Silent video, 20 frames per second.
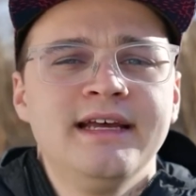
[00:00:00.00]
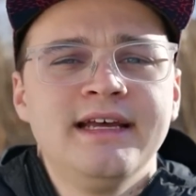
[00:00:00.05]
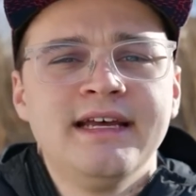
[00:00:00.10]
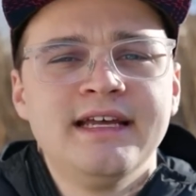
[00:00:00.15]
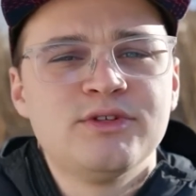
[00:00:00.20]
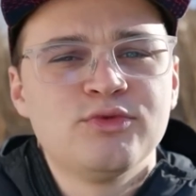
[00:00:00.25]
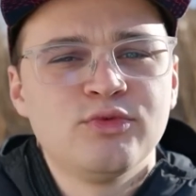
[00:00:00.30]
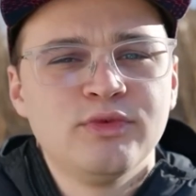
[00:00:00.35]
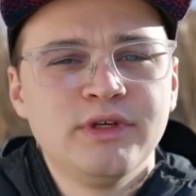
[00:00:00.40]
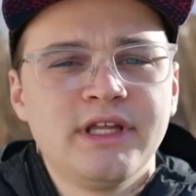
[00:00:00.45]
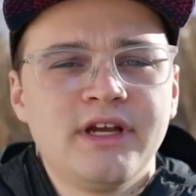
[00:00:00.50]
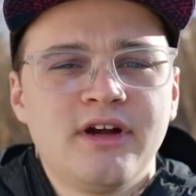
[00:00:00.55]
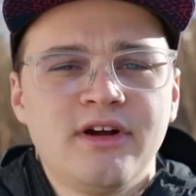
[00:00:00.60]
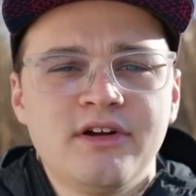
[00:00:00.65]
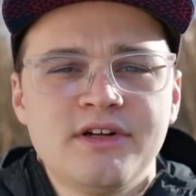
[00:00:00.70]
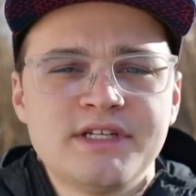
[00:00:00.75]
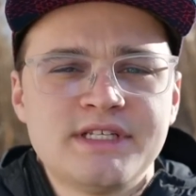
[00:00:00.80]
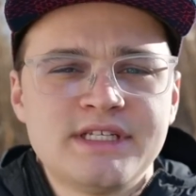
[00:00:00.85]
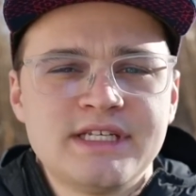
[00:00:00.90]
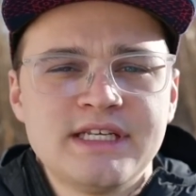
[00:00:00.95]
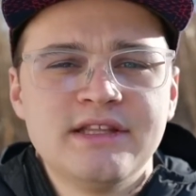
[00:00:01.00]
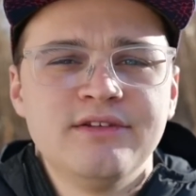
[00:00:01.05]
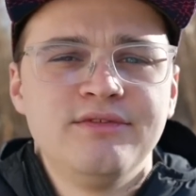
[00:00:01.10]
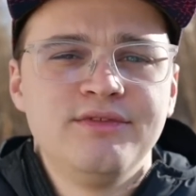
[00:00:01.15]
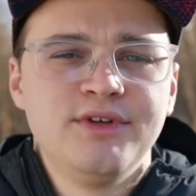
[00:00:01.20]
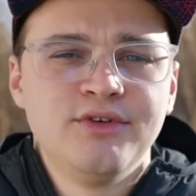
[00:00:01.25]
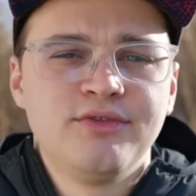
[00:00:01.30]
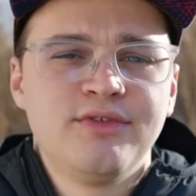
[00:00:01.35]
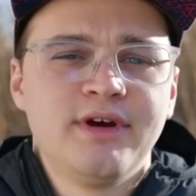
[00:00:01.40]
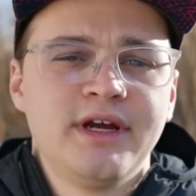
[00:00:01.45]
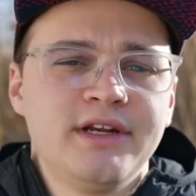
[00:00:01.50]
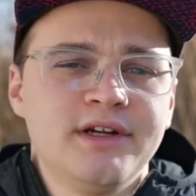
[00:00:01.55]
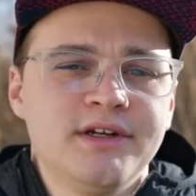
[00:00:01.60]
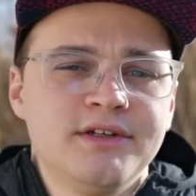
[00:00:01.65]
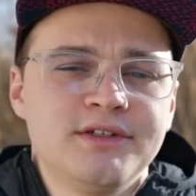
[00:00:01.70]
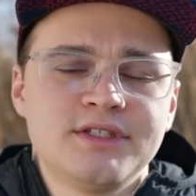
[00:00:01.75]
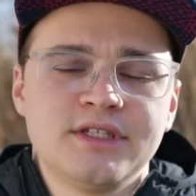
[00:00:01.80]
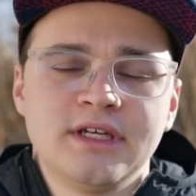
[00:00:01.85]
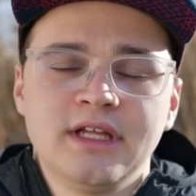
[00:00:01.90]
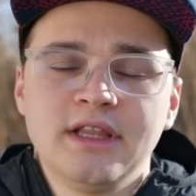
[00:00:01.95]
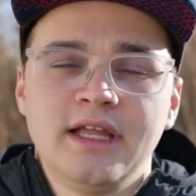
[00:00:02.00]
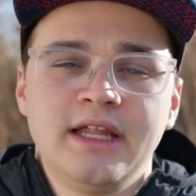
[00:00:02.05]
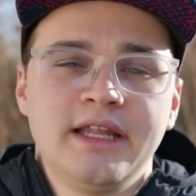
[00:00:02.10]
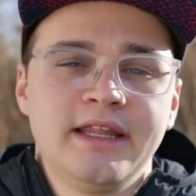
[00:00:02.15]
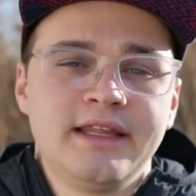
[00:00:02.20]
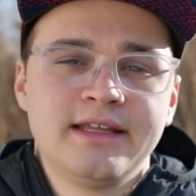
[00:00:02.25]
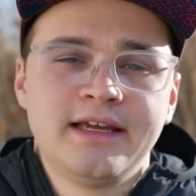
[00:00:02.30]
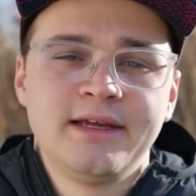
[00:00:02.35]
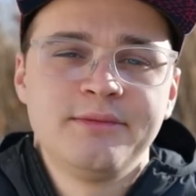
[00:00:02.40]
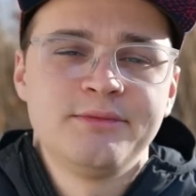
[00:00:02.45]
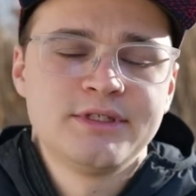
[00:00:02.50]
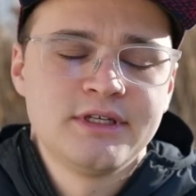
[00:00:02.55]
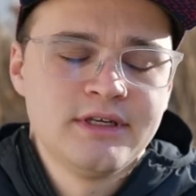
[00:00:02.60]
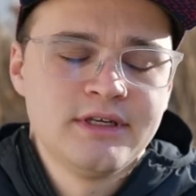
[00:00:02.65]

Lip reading: It's really hard to see the viewfinders a lot of the times.